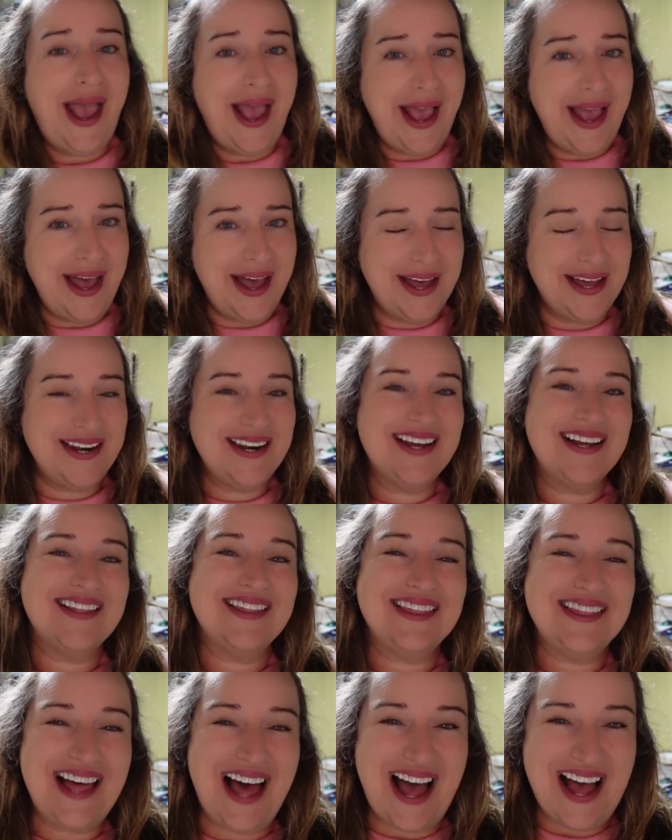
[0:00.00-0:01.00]
And
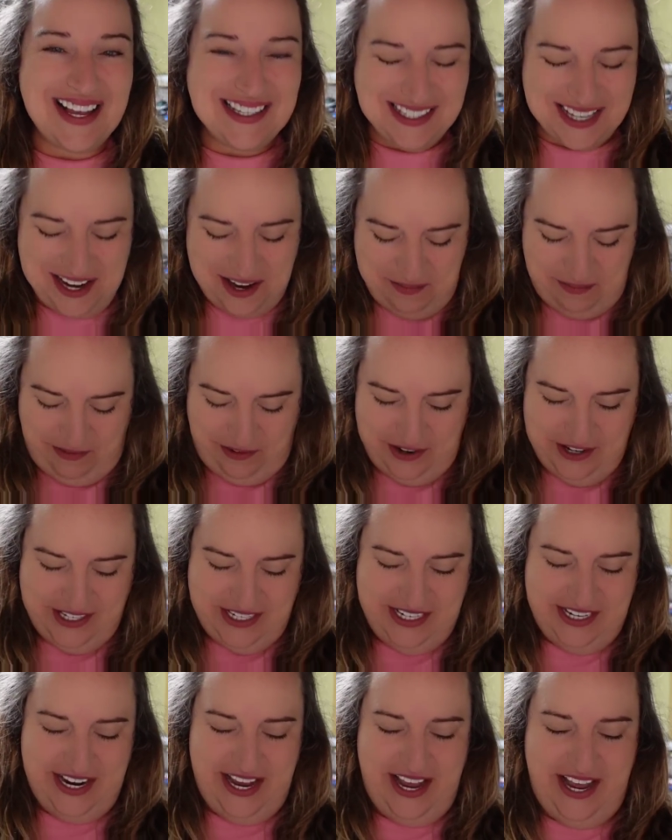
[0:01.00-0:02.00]
last up for
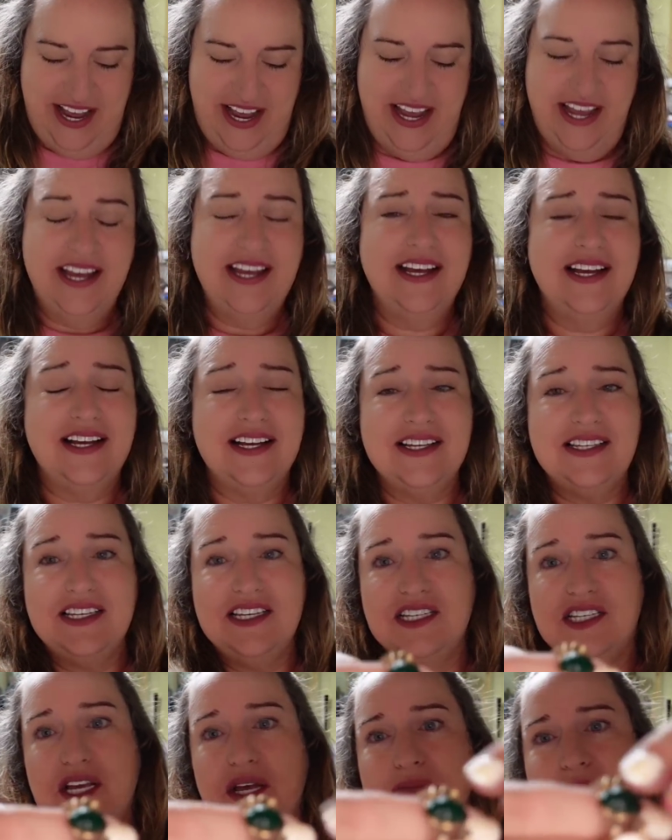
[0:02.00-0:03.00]
today is
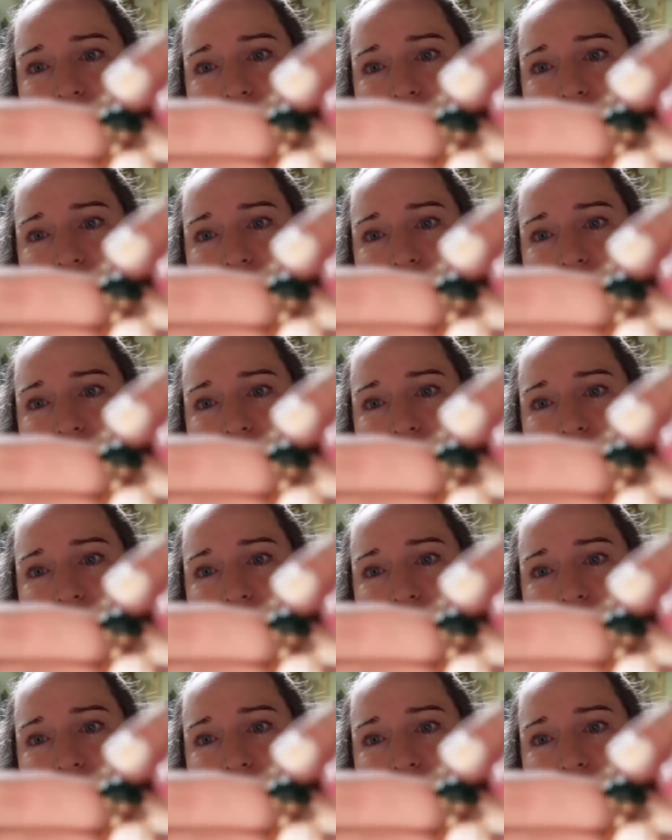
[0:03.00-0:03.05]
this